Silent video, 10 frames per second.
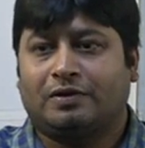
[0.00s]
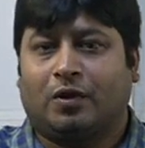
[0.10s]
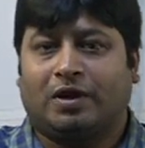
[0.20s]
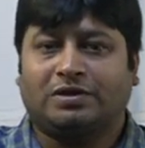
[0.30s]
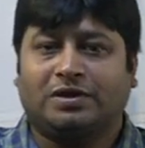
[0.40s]
So
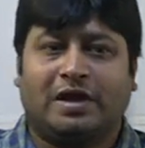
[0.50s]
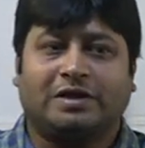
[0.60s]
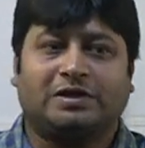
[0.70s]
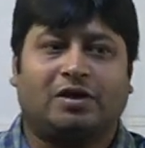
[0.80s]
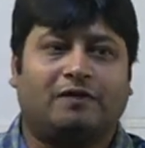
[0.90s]
what is the
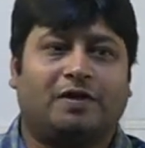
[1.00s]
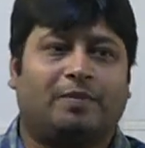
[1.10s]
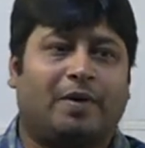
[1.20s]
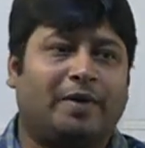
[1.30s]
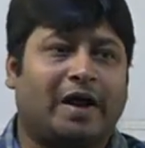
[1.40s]
nature of the
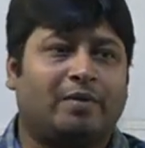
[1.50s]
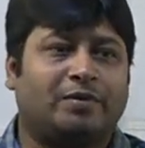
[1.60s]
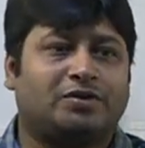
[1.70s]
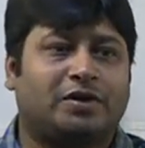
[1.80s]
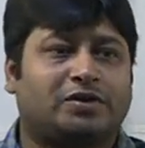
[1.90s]
public
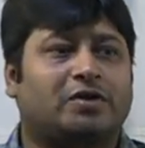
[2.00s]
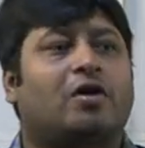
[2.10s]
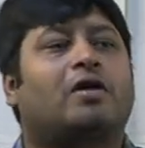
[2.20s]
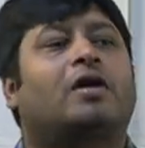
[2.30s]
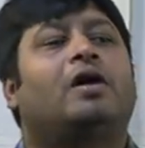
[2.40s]
administration,
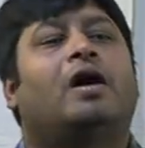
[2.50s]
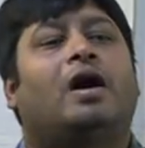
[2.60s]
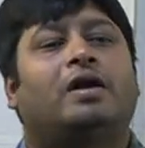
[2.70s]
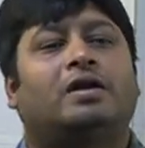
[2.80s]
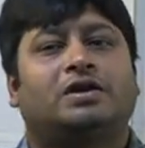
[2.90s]
or
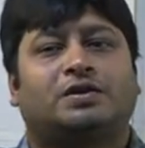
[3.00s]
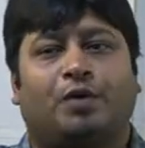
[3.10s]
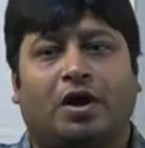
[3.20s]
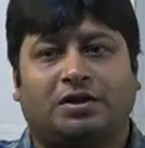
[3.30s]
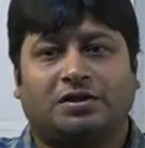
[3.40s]
under the
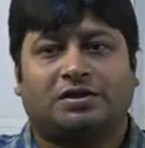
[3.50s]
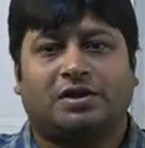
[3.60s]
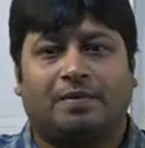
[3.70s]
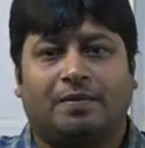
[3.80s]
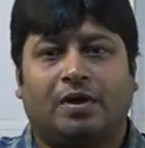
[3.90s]
spoil
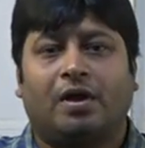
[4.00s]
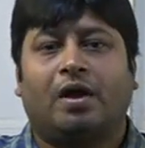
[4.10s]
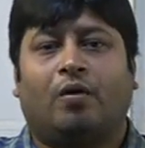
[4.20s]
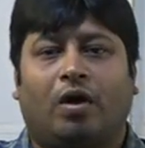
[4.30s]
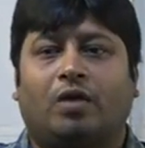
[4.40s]
system,
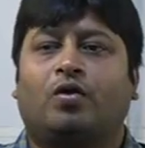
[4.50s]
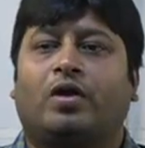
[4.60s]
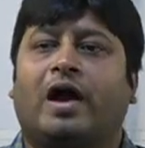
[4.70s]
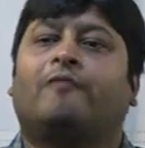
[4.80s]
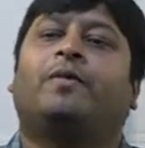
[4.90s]
what
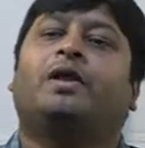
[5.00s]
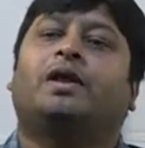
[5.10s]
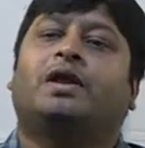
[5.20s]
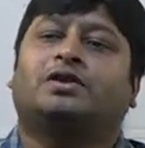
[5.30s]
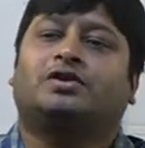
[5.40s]
would have been
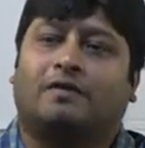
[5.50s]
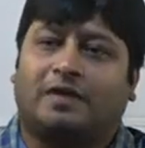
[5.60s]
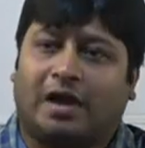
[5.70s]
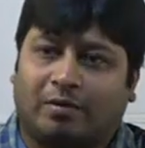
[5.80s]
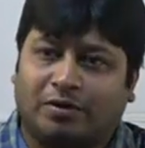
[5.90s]
the nature
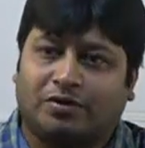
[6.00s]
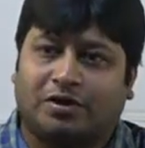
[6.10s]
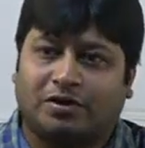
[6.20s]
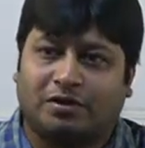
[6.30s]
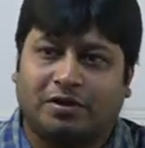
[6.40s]
of the
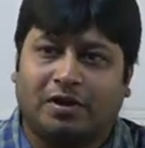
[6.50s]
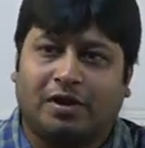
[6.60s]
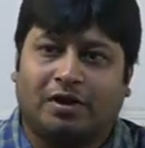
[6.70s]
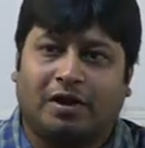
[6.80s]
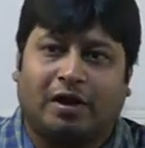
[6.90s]
administration?
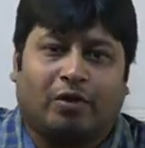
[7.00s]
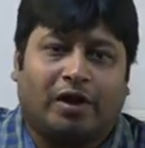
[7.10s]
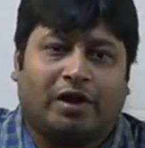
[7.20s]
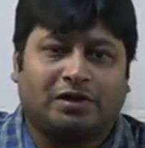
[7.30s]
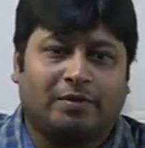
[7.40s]
That okay,
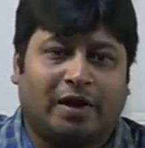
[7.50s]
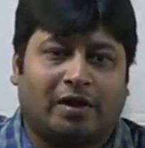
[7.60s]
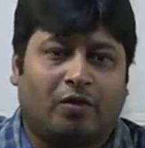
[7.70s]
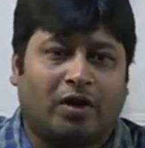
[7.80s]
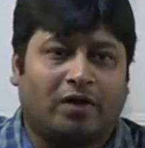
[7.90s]
it doesn't
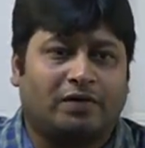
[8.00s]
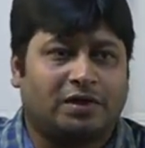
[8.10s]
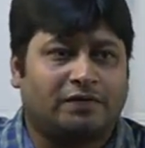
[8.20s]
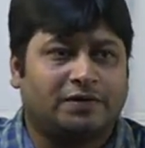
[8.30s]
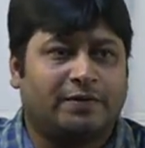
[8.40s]
matter, whatever
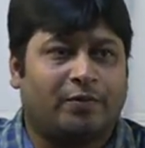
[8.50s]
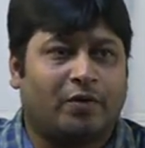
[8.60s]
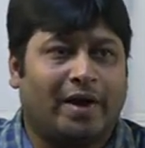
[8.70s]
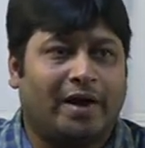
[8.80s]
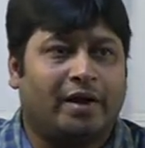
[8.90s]
service we
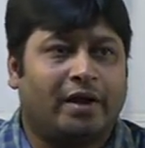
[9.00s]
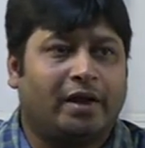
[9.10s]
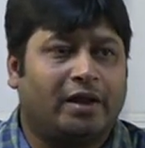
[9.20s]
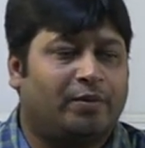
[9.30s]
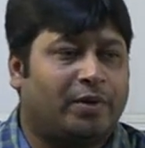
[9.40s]
provide, the